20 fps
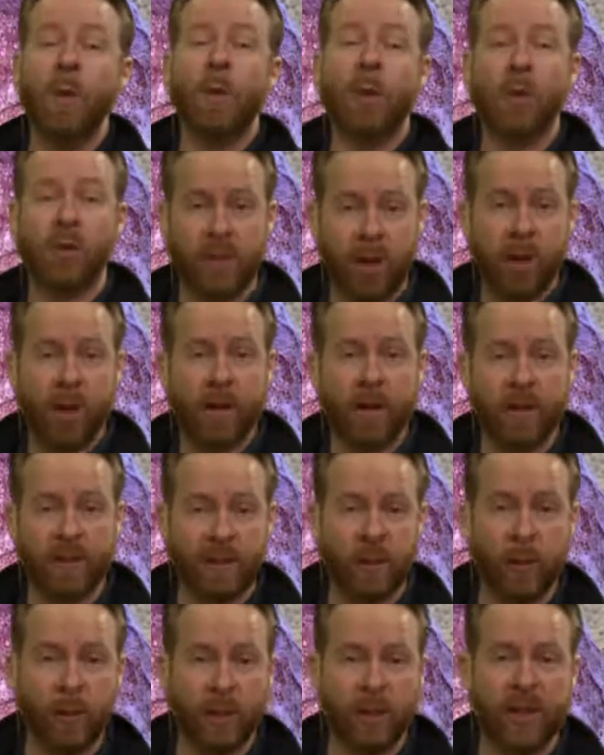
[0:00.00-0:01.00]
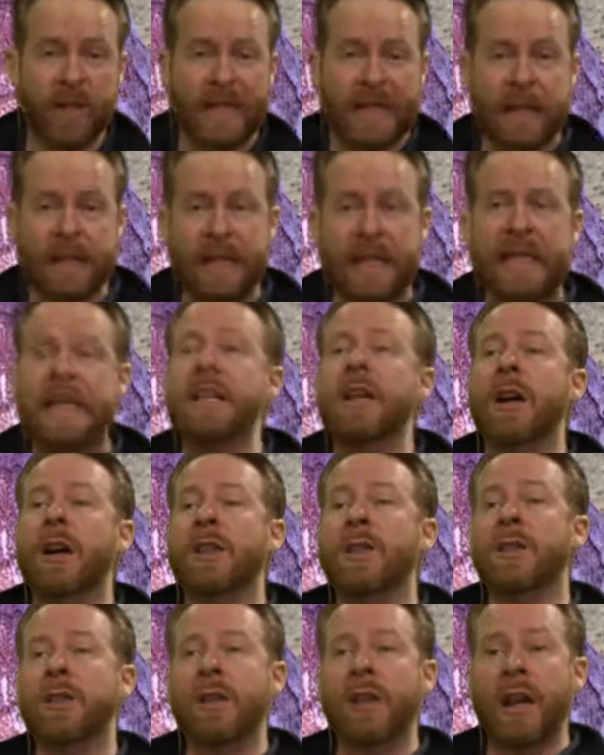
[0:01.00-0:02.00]
Well, carnivores eat
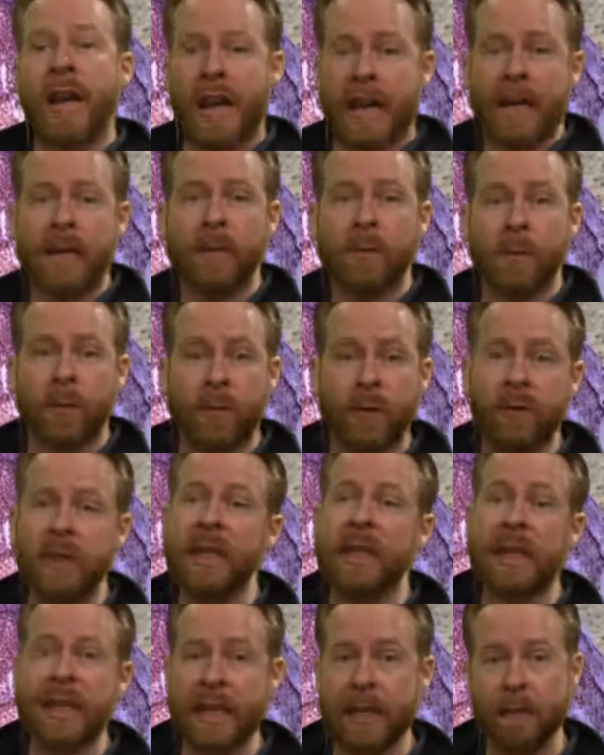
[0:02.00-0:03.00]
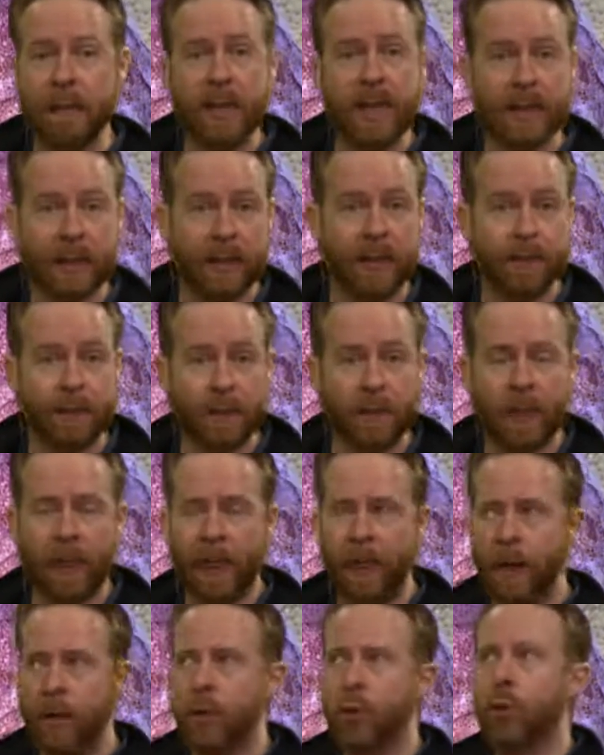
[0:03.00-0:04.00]
other animals. They eat meat.
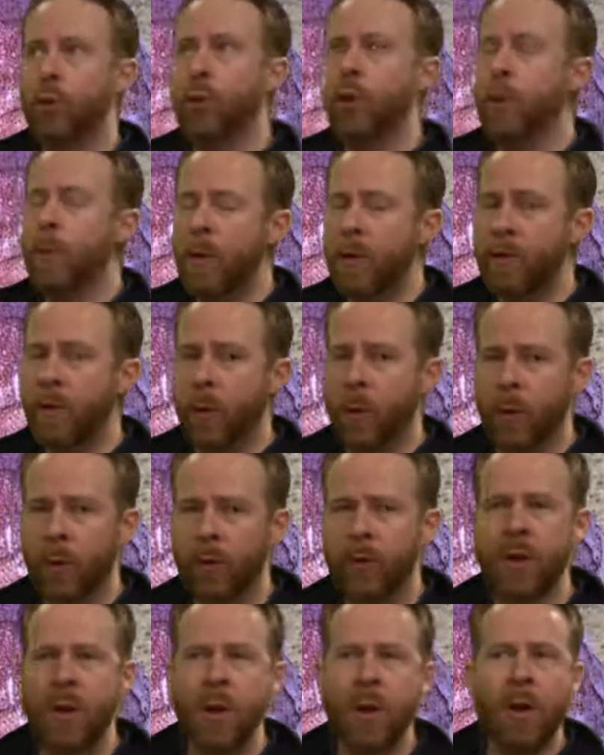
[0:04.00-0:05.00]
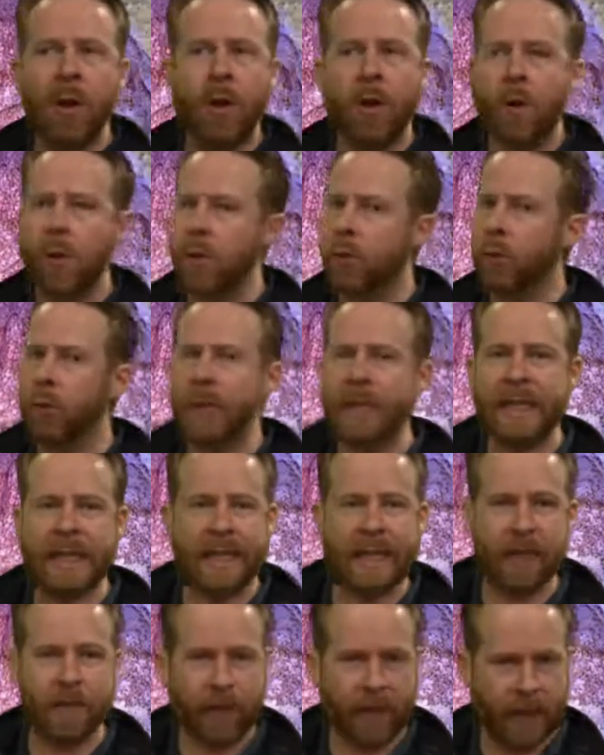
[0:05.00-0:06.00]
Herbivores only
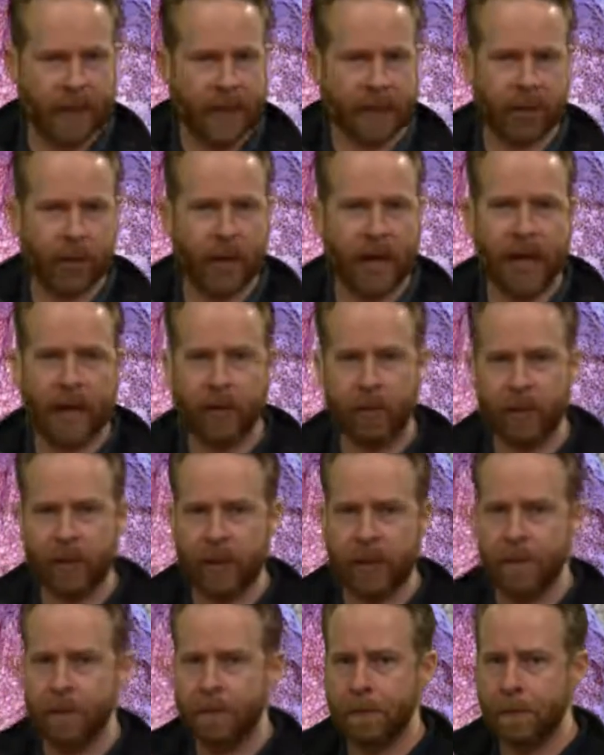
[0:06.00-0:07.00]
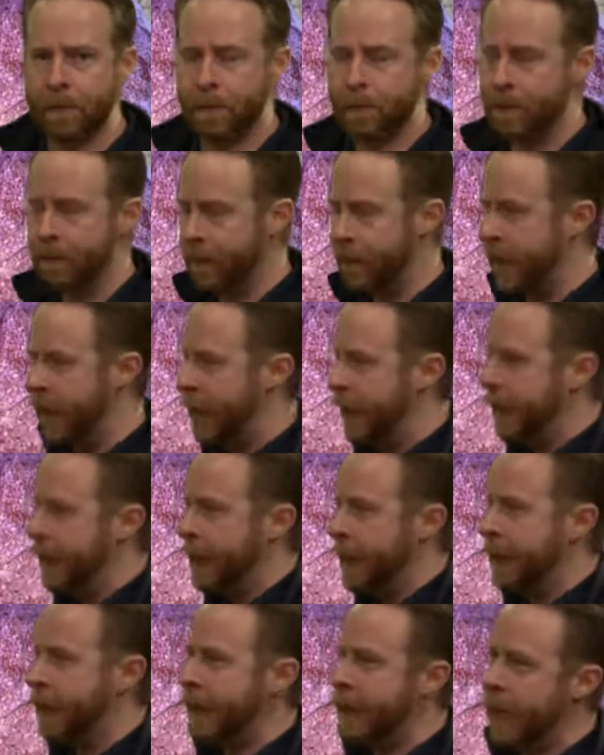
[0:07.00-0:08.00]
eat plants or algae.
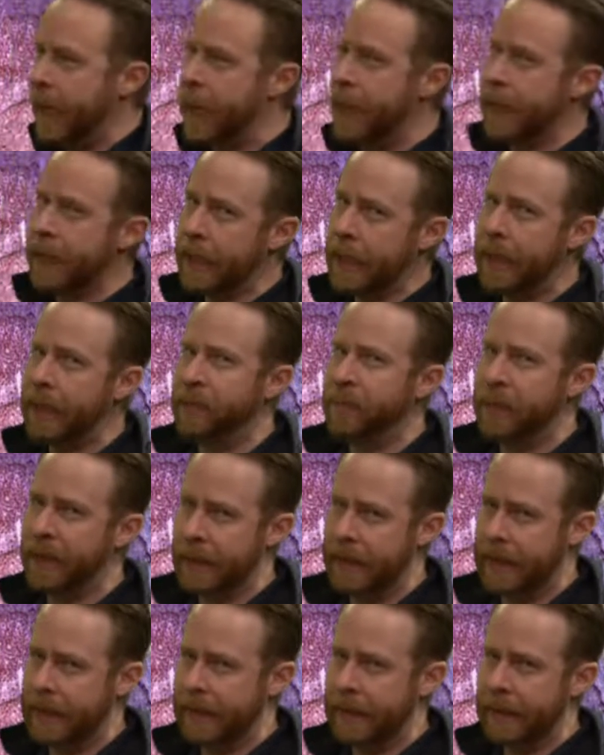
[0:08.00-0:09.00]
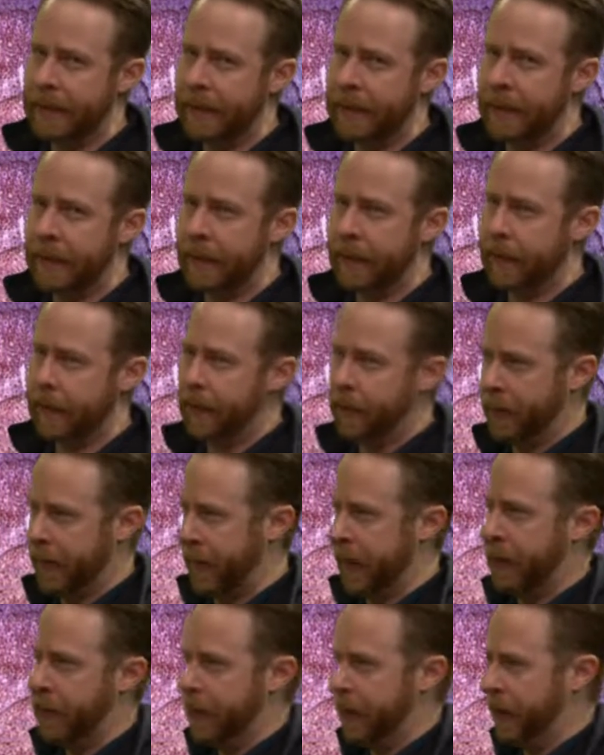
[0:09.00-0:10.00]
There's not a lot of plants down at the
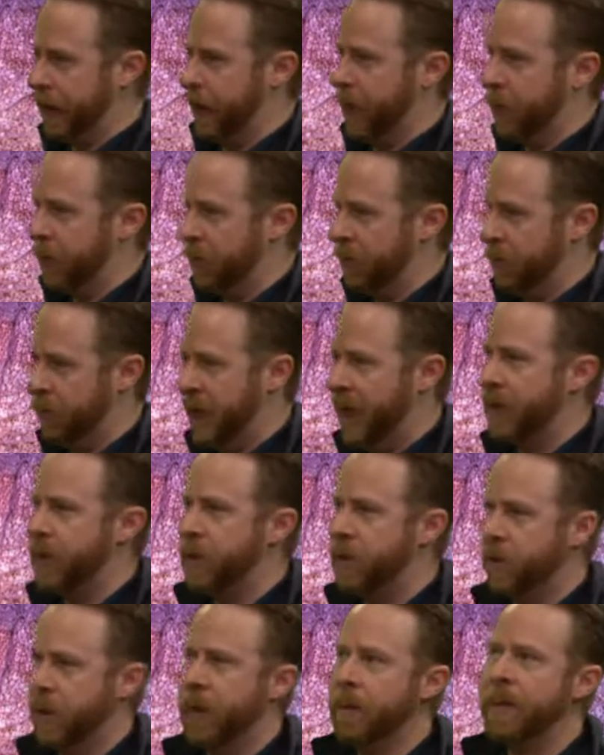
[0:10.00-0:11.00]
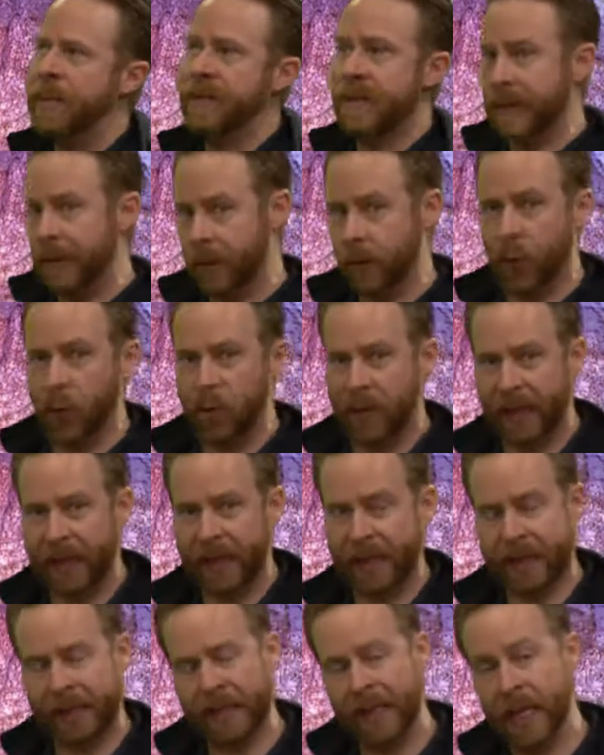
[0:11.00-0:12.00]
bottom of the ocean. Actually, probably zero
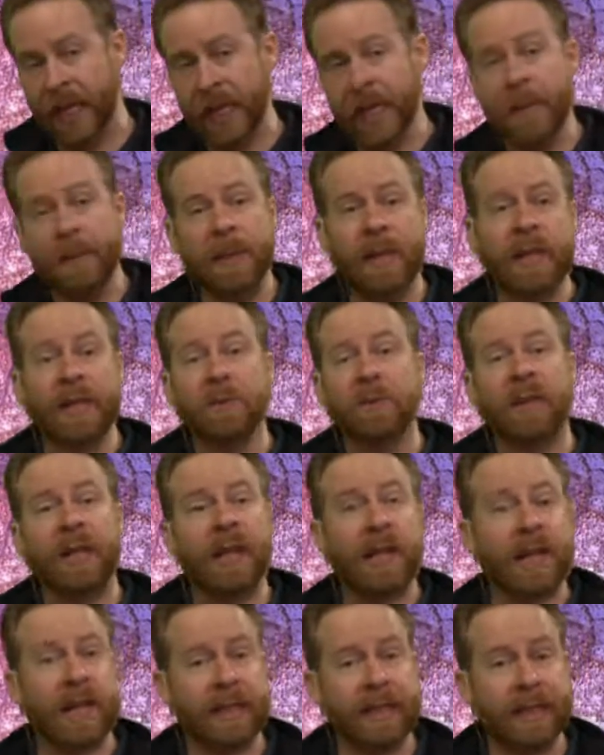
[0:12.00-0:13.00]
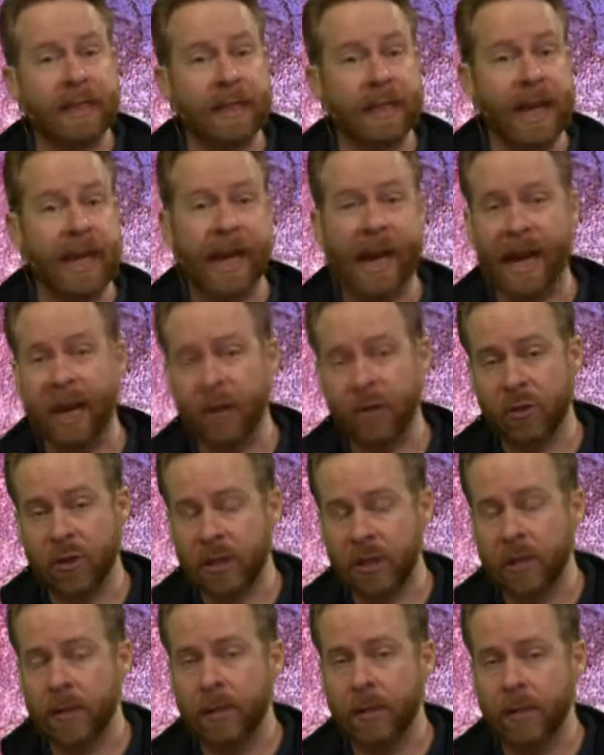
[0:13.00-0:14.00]
plants. Because plants and
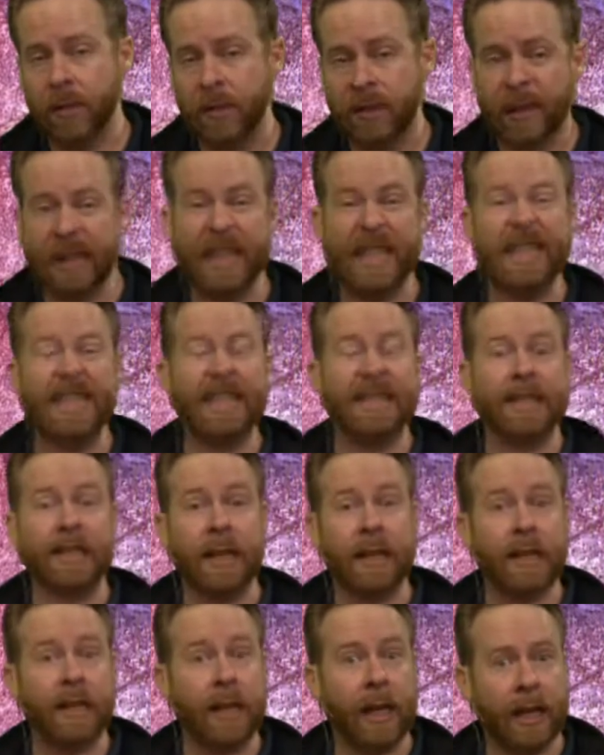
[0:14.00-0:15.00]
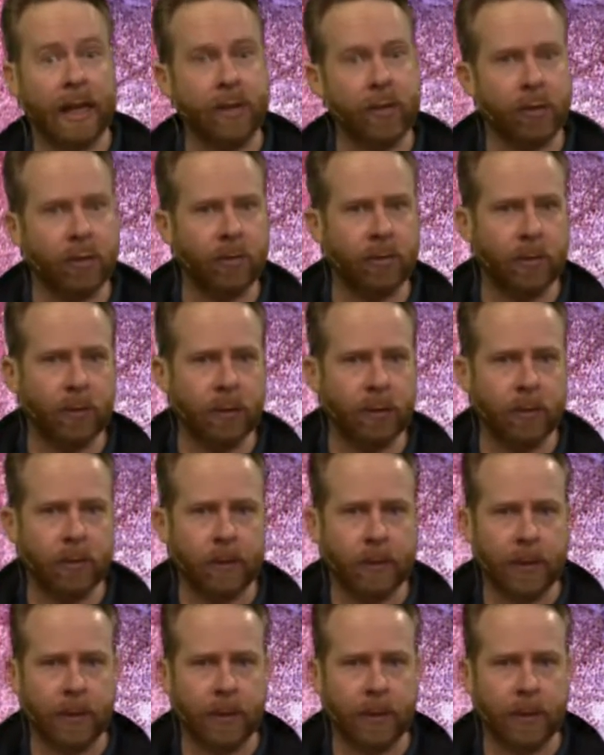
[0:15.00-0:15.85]
algae need sunlight to grow.